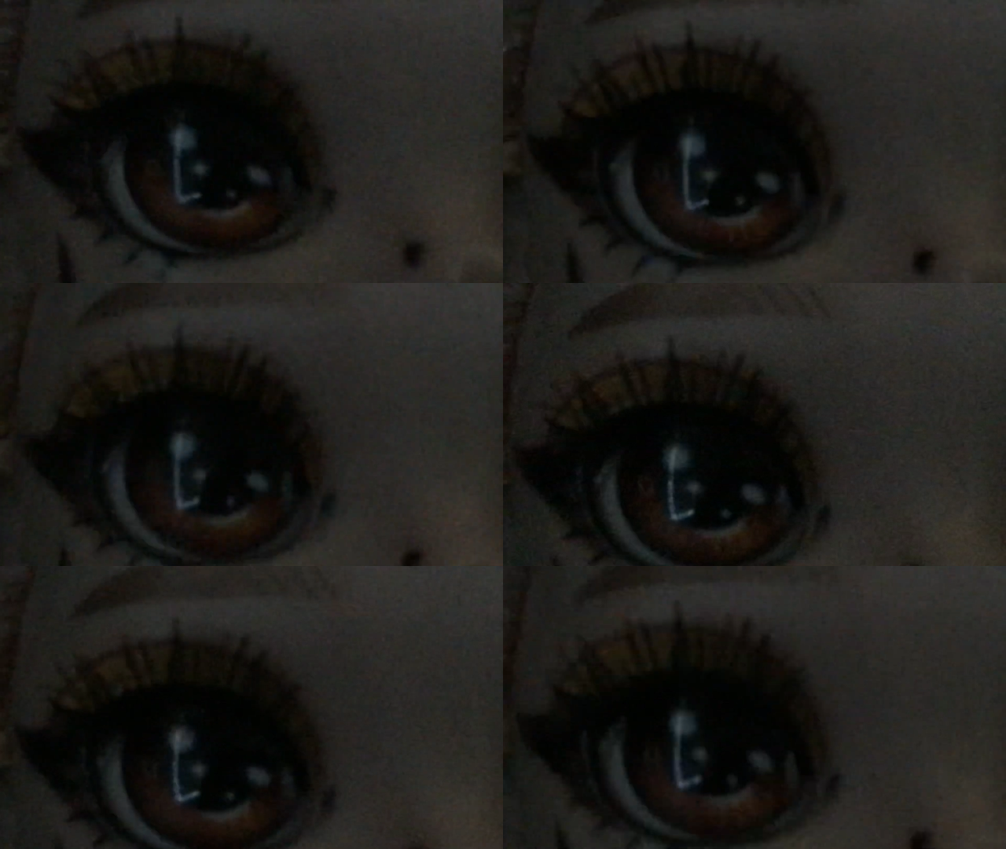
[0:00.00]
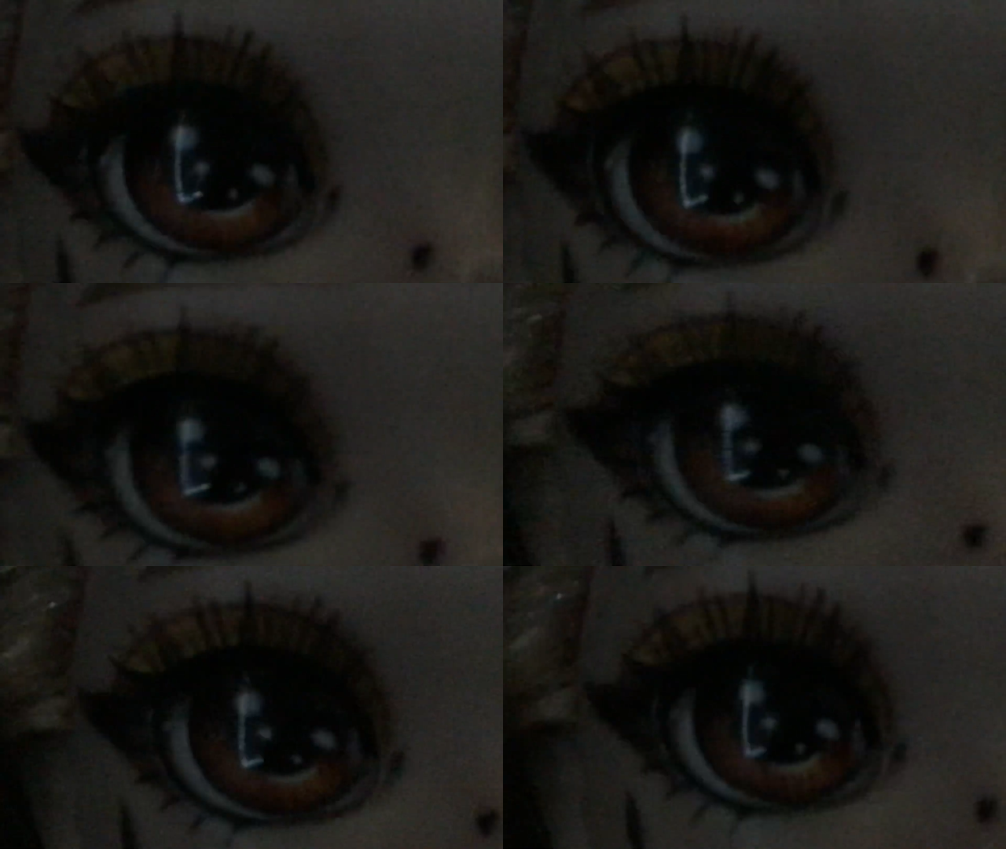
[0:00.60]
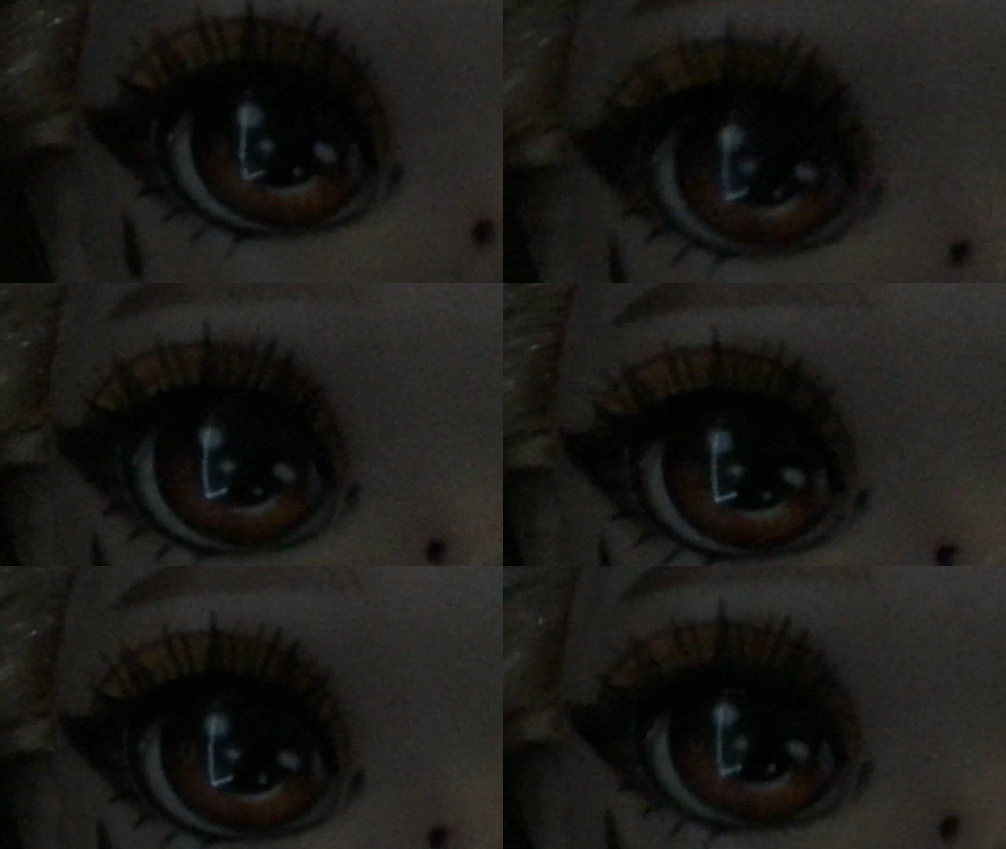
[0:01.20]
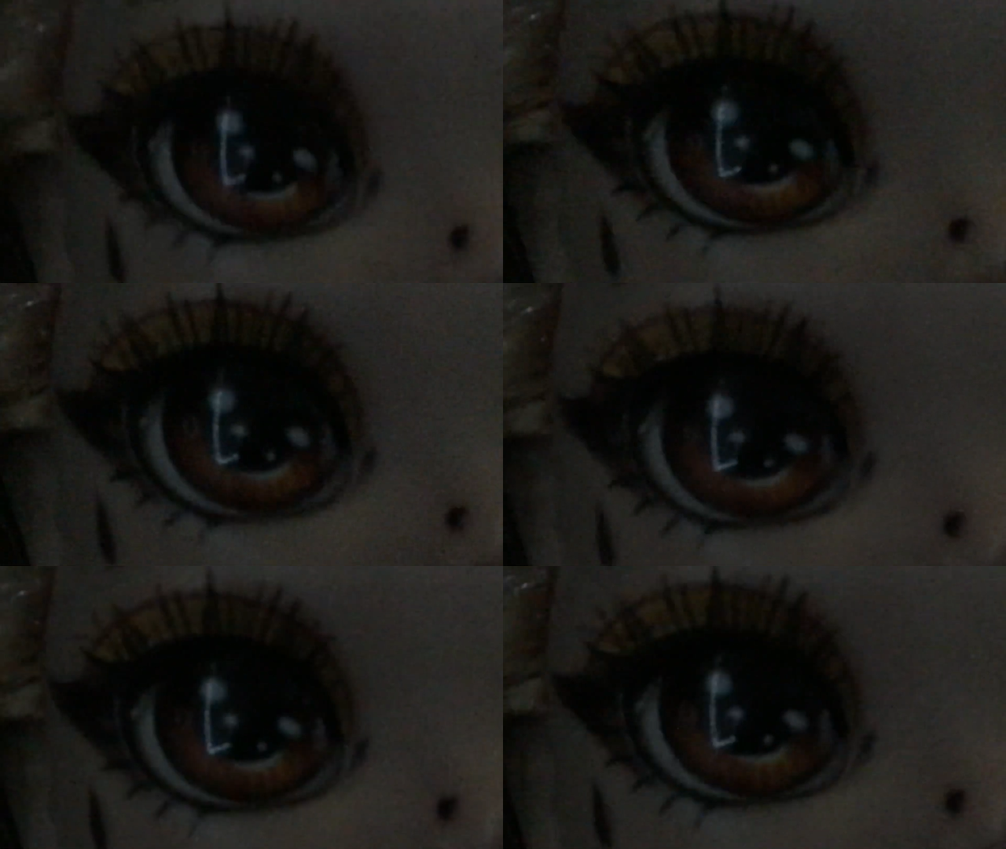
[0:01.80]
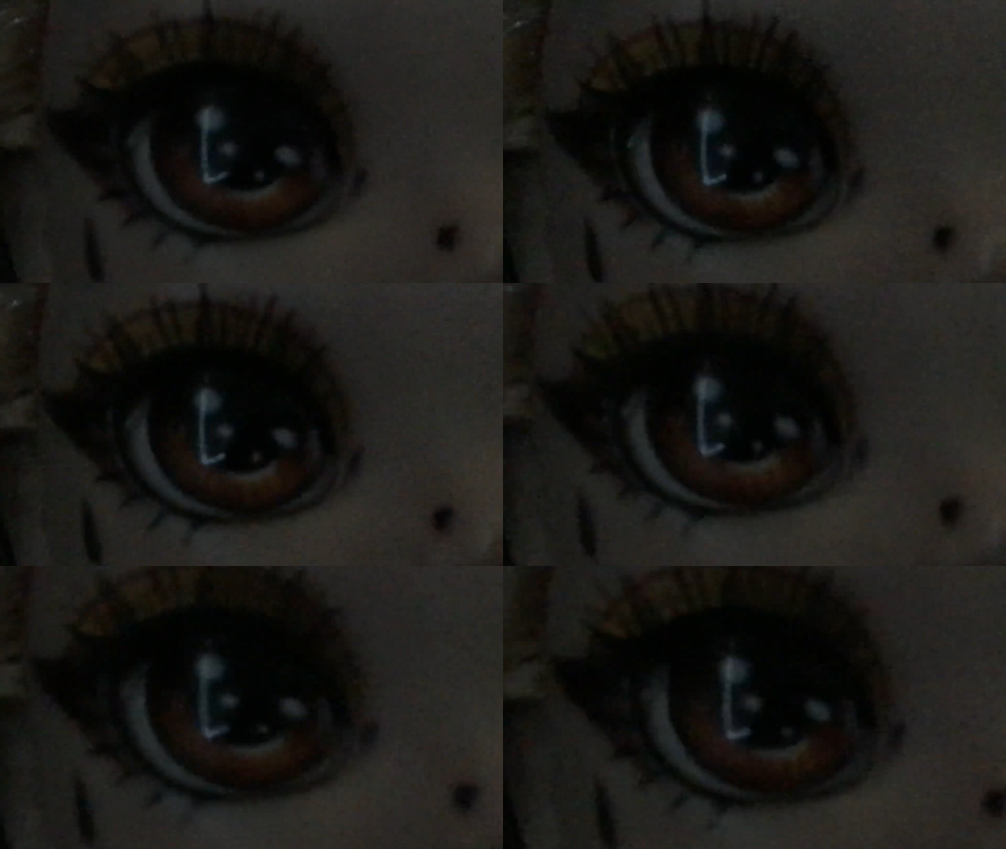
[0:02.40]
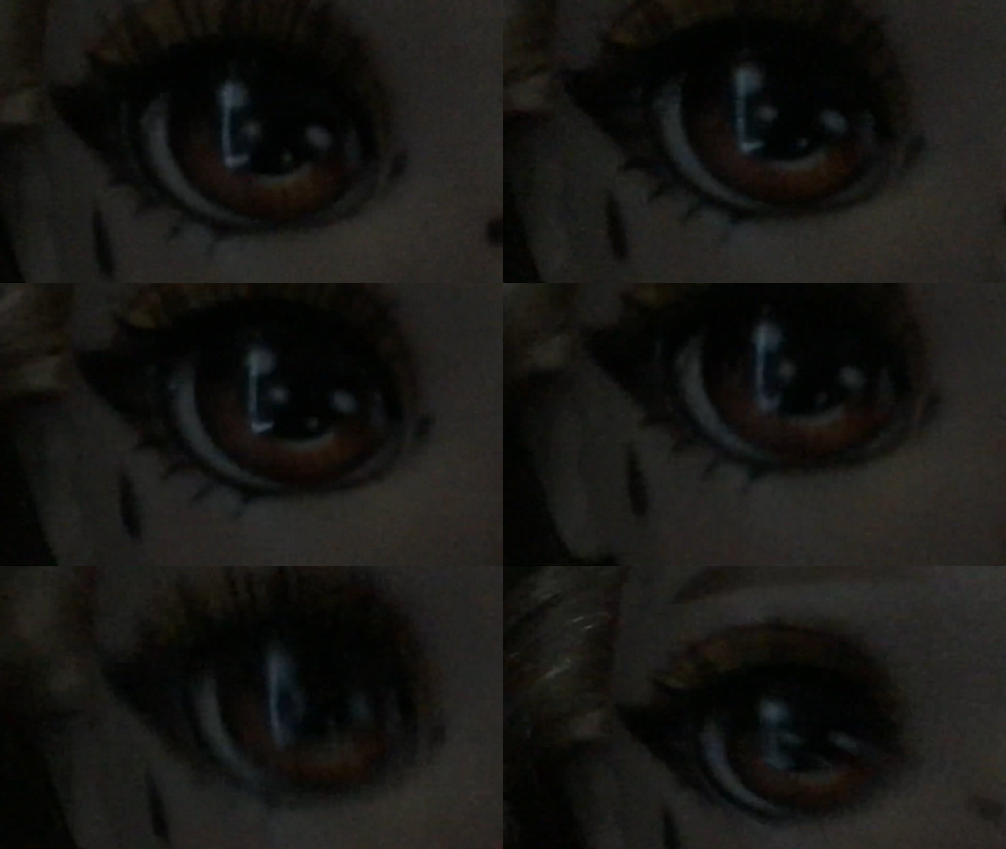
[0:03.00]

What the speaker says: No face is visible, so there are no lips to read.